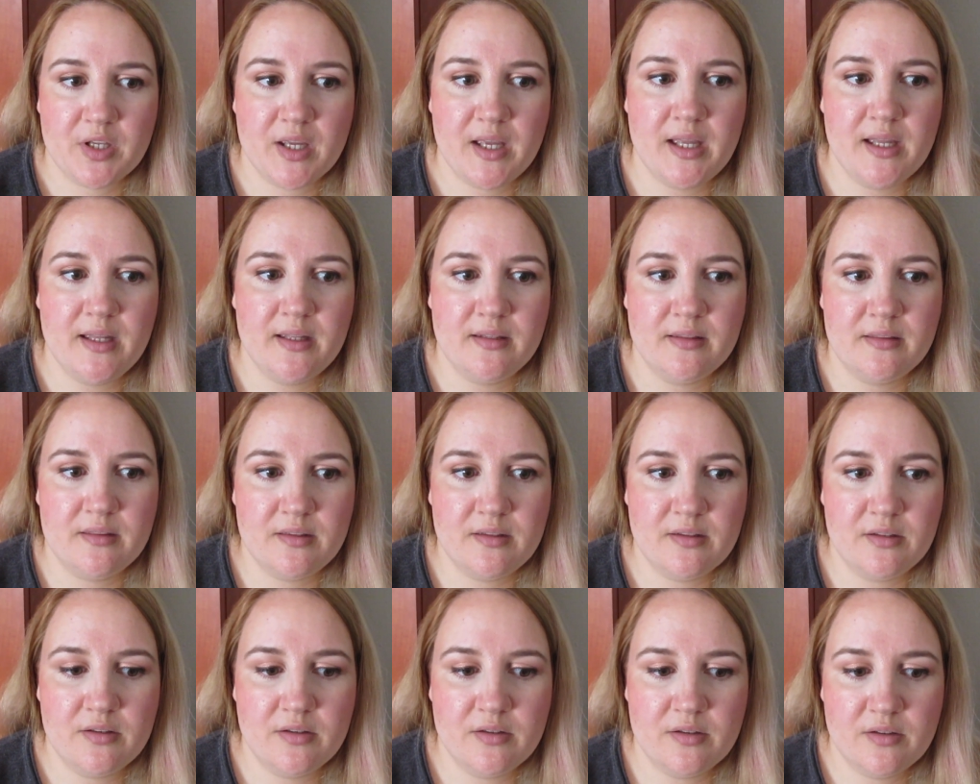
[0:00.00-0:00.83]

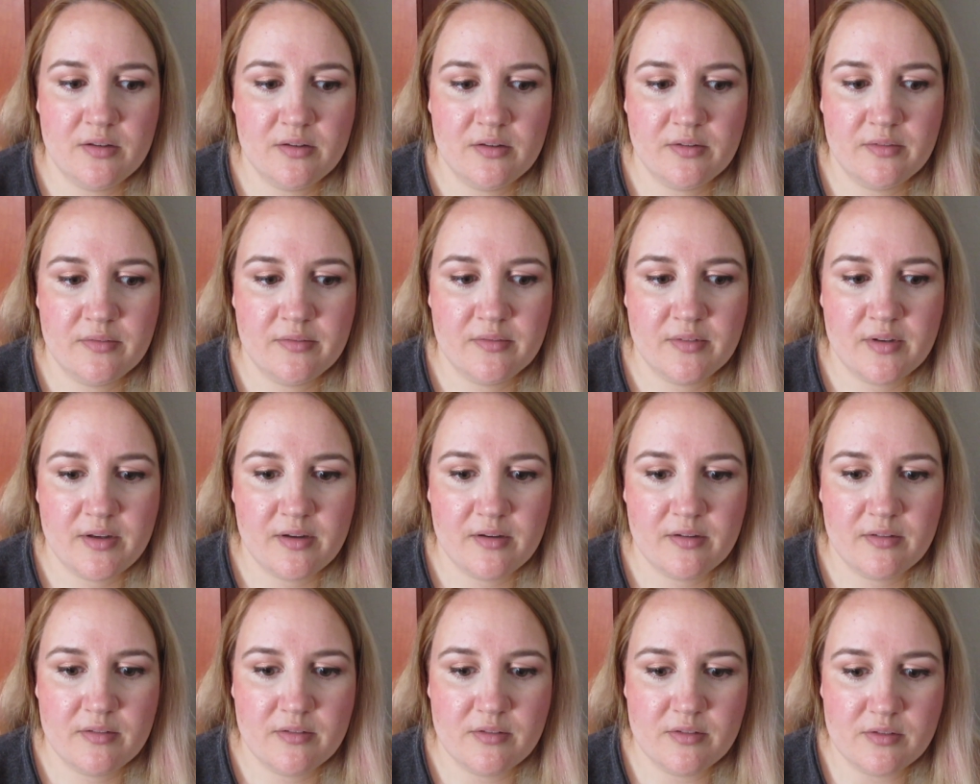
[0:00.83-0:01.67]
And
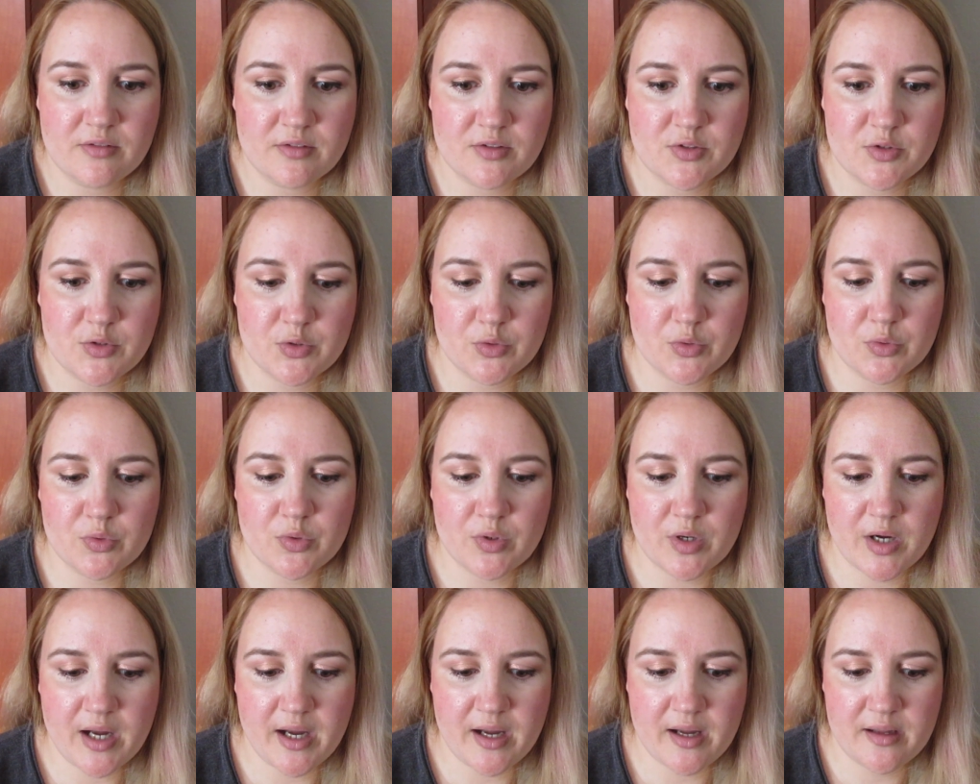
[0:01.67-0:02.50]
Uh,
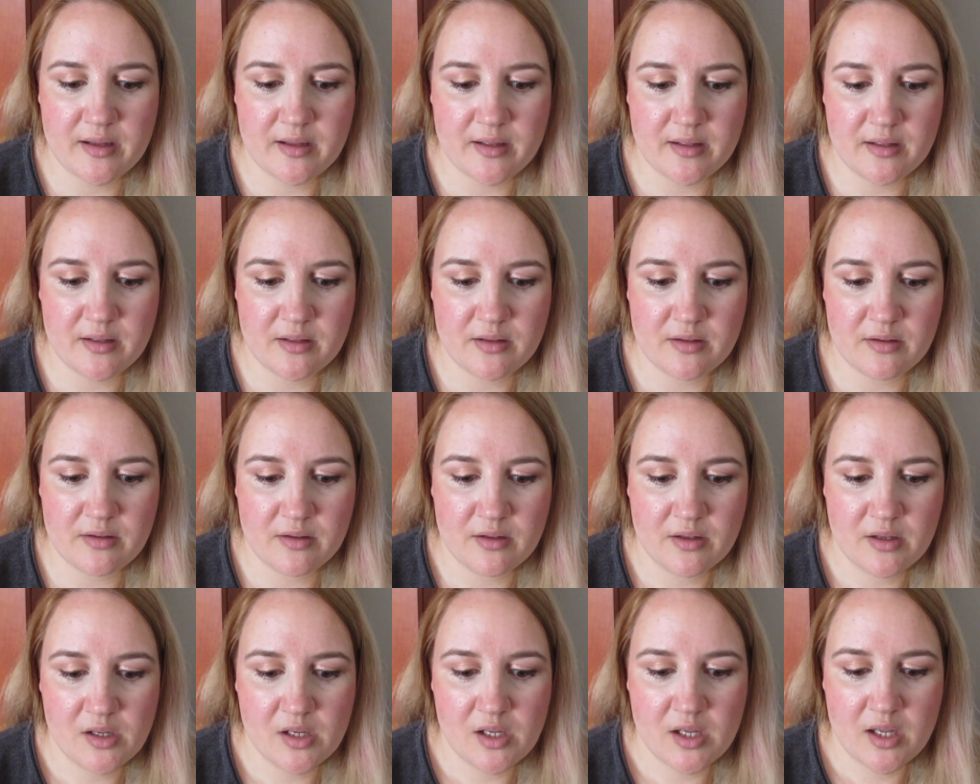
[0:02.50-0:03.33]
so I
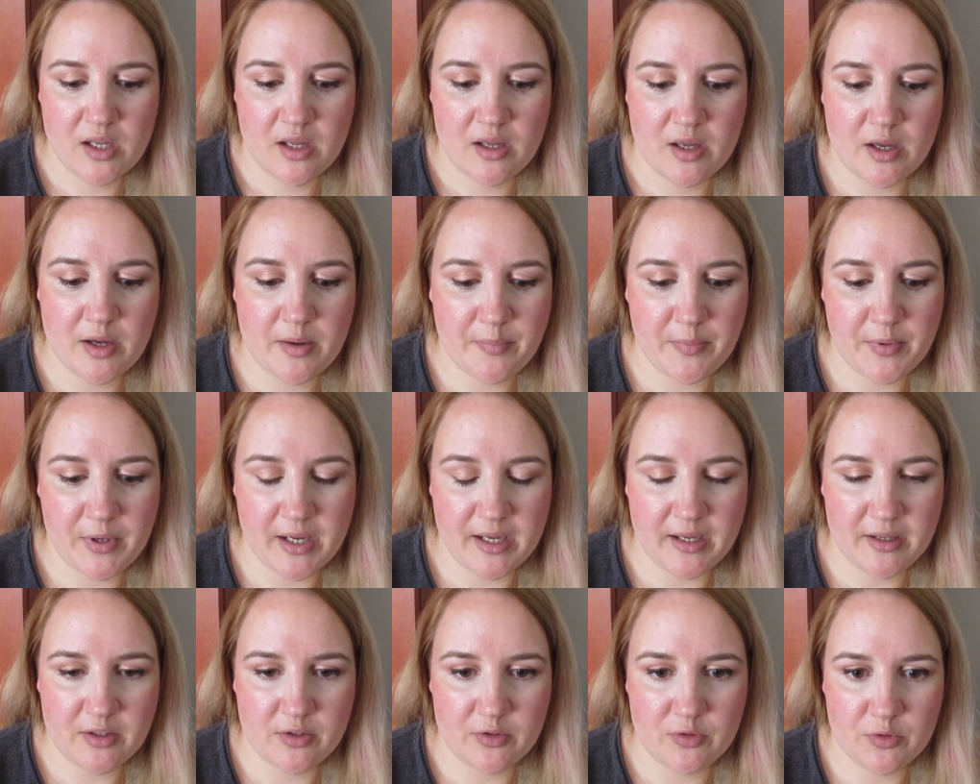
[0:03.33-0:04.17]

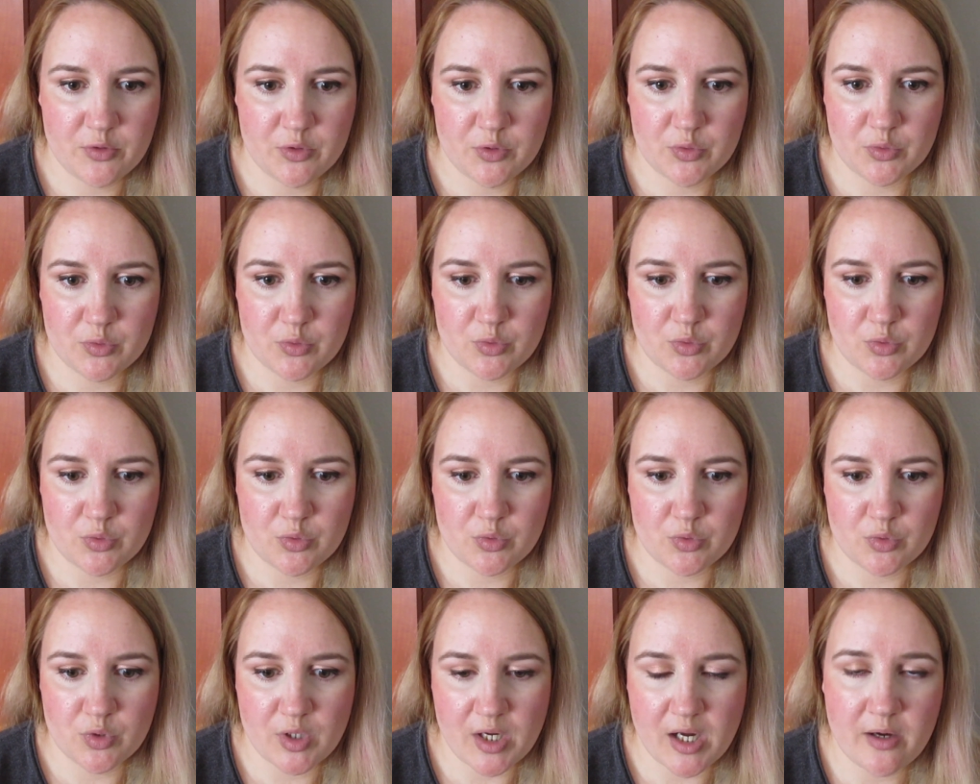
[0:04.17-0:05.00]
applied to
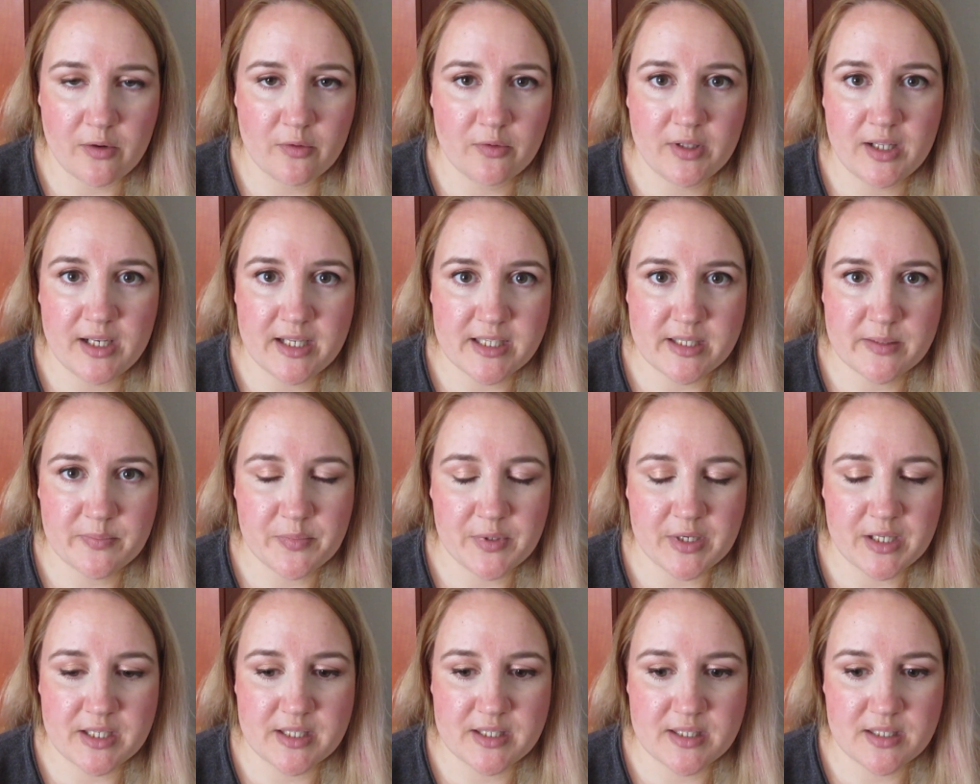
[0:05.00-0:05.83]
countless
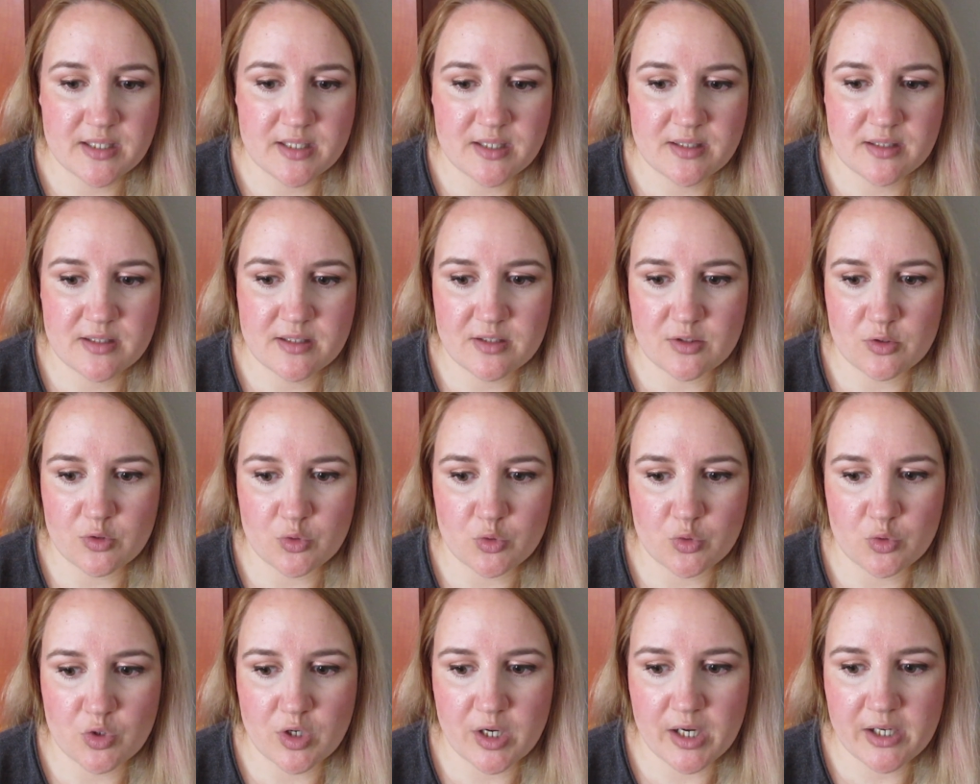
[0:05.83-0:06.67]
places,
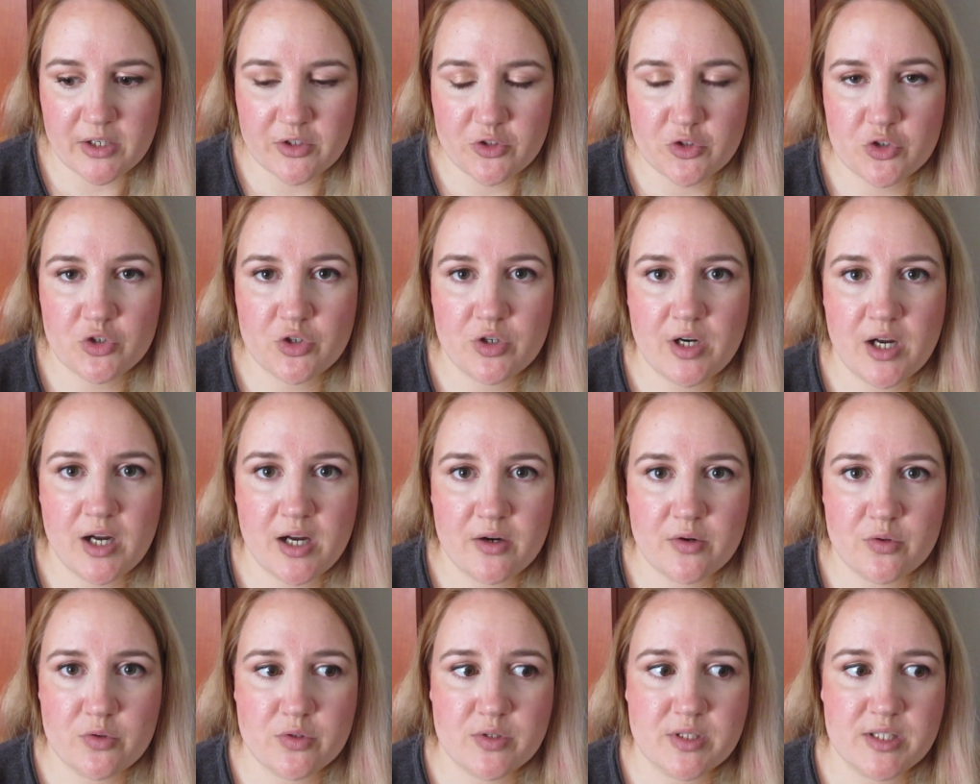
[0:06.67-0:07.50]
to culture
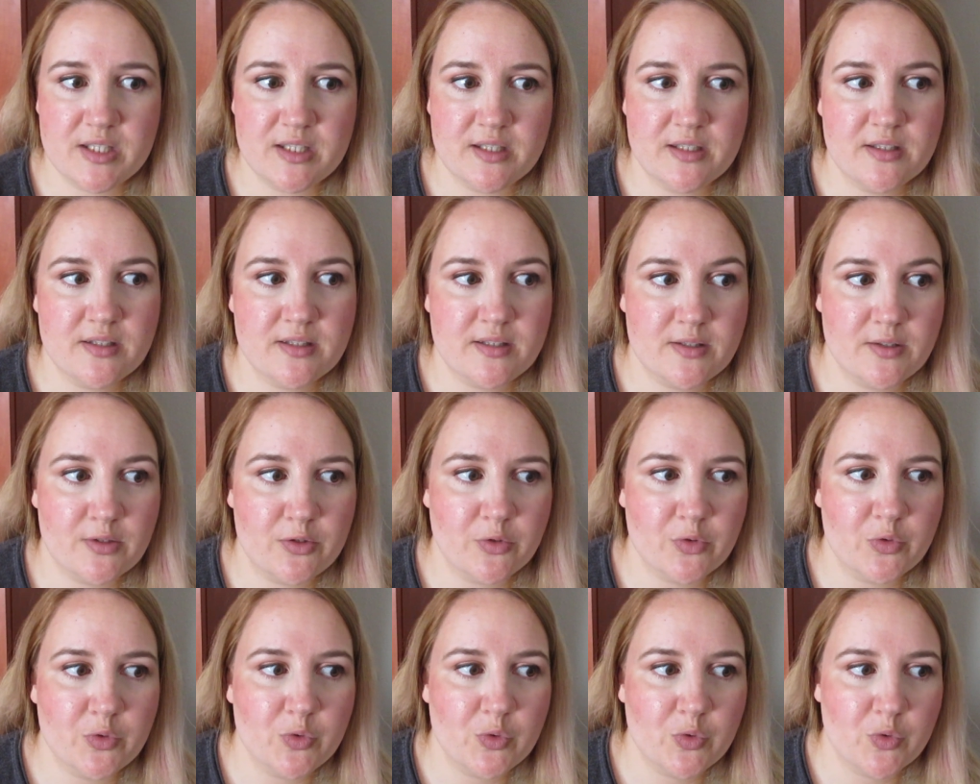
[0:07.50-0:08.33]
houses,
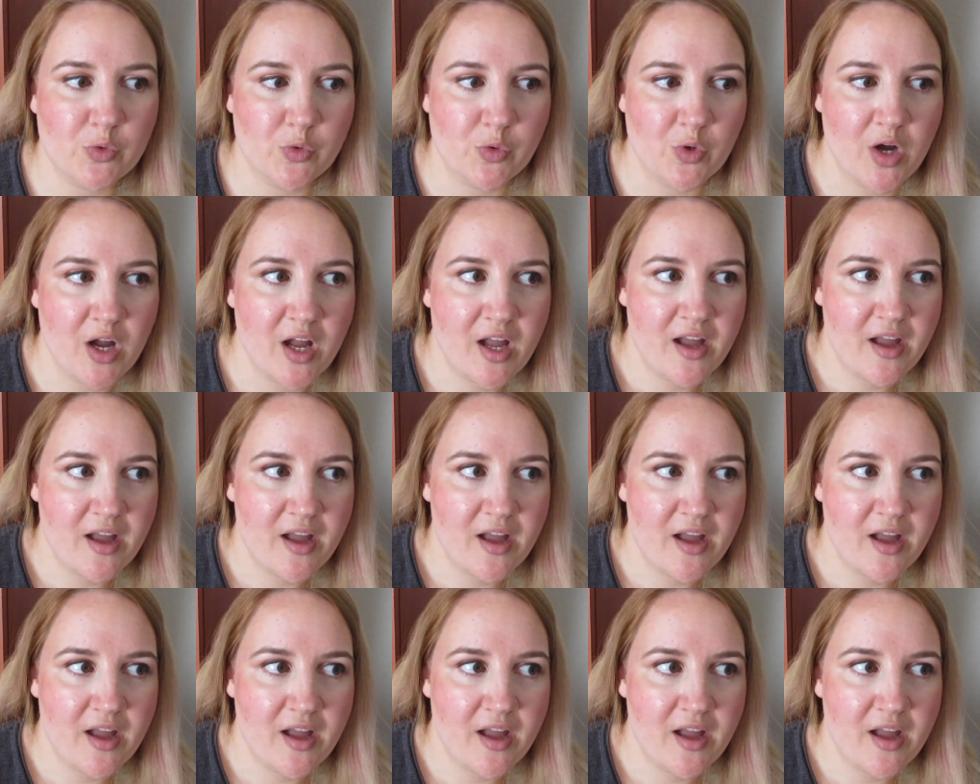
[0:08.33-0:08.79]
to